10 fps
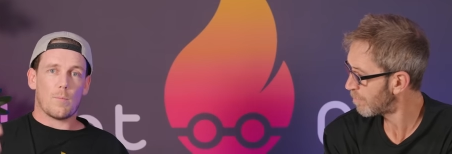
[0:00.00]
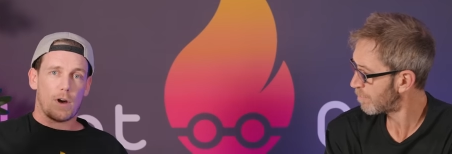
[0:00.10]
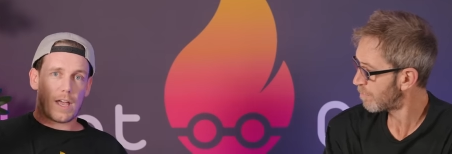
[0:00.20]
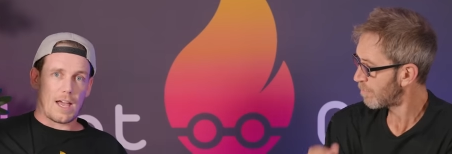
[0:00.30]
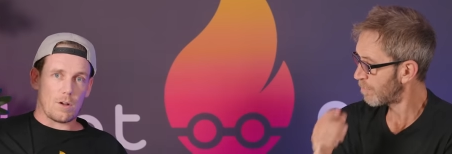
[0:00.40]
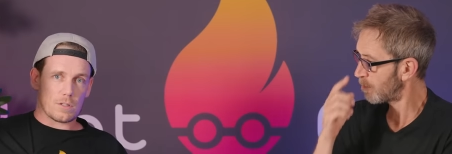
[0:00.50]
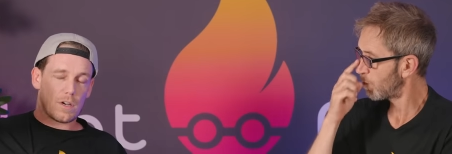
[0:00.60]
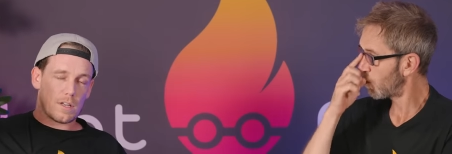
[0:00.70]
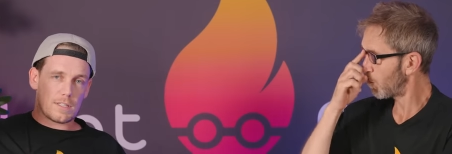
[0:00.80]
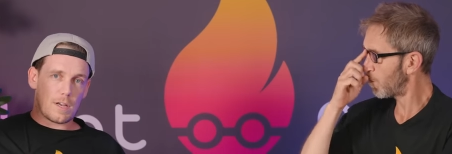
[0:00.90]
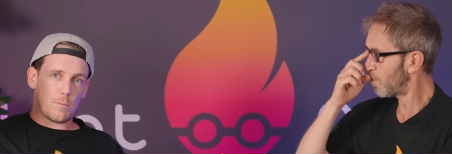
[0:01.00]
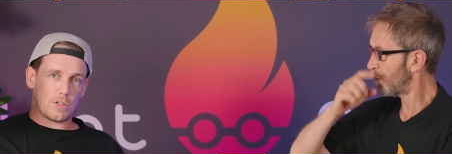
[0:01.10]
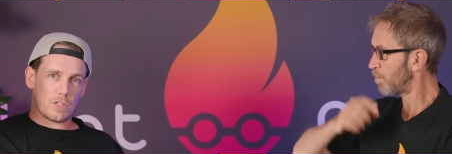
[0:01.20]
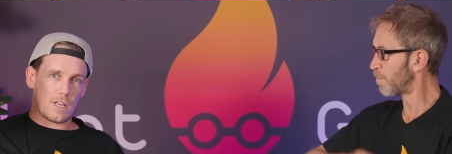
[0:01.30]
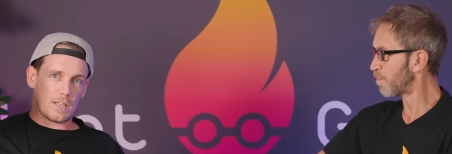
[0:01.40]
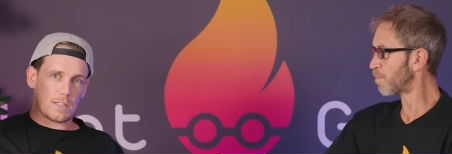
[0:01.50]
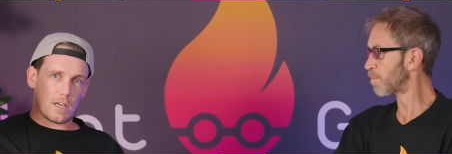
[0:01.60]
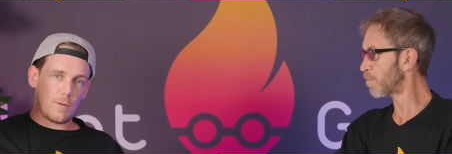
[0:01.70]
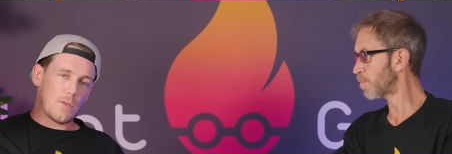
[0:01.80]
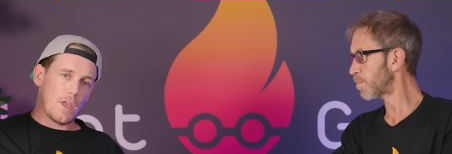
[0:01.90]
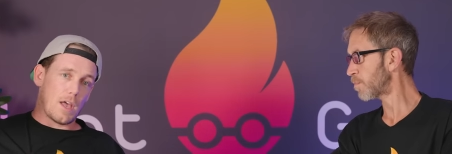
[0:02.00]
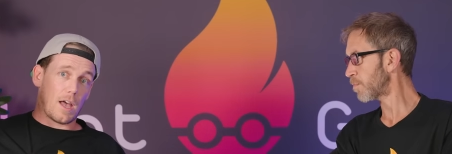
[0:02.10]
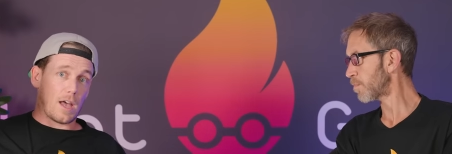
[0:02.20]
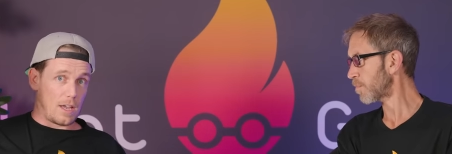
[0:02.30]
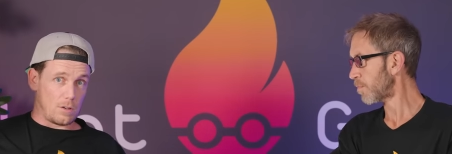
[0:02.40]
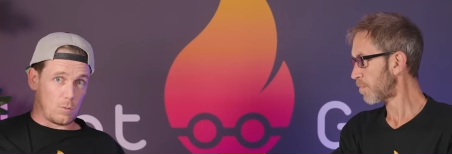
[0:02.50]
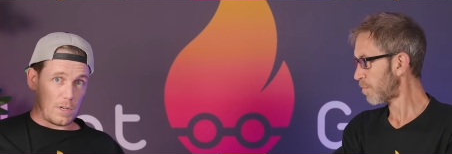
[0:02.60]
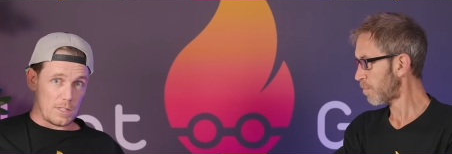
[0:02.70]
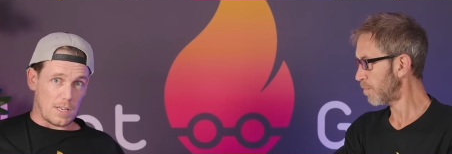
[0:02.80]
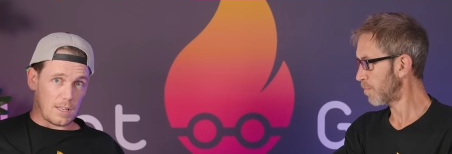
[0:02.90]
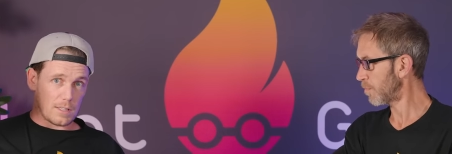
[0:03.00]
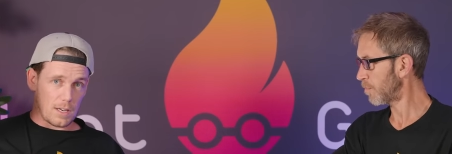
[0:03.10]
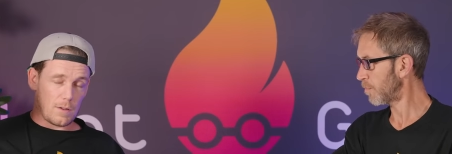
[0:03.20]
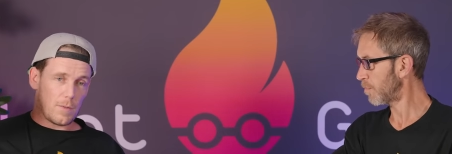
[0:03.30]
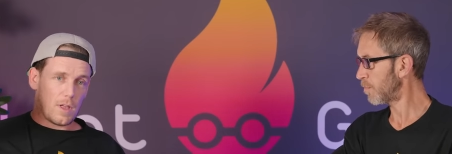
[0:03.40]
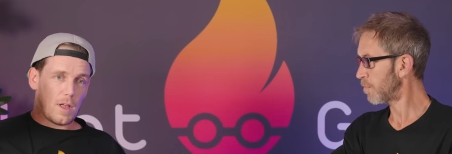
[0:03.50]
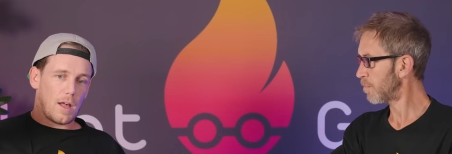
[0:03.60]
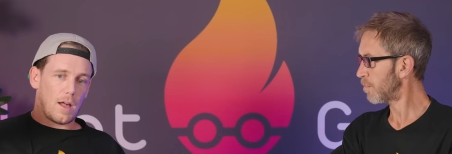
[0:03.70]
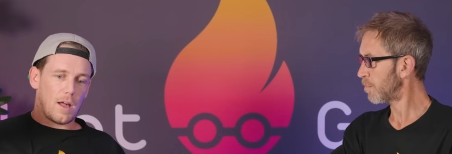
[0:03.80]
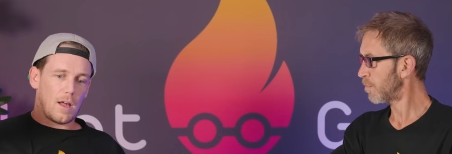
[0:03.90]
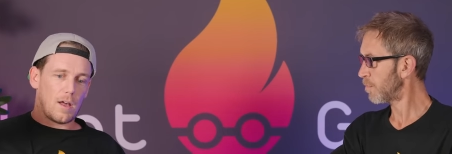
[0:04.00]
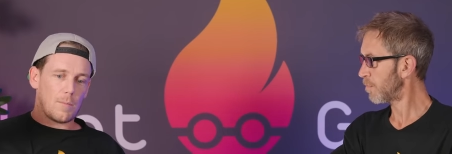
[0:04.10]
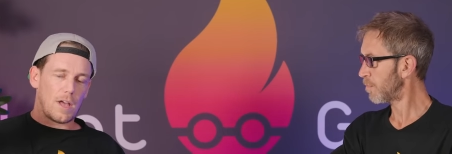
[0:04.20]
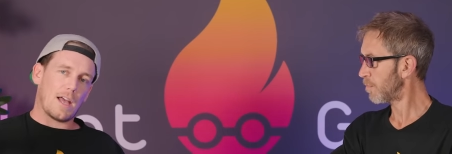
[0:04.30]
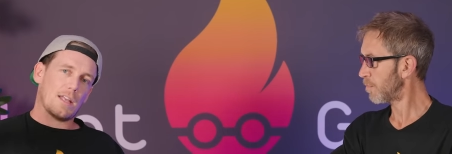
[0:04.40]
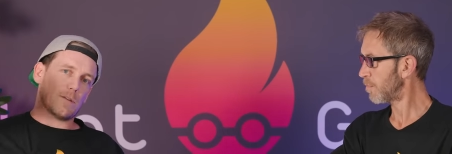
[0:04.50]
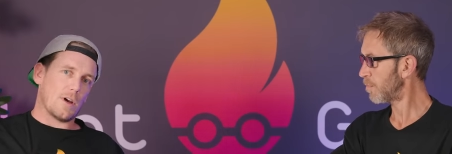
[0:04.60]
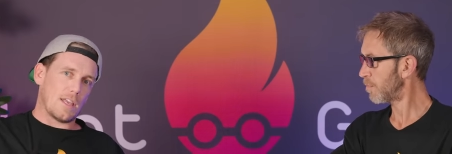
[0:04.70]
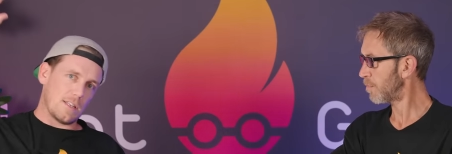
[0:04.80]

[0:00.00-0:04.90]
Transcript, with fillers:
Speaker 1: my outside temperature sensor uh, and wind sensor um, and my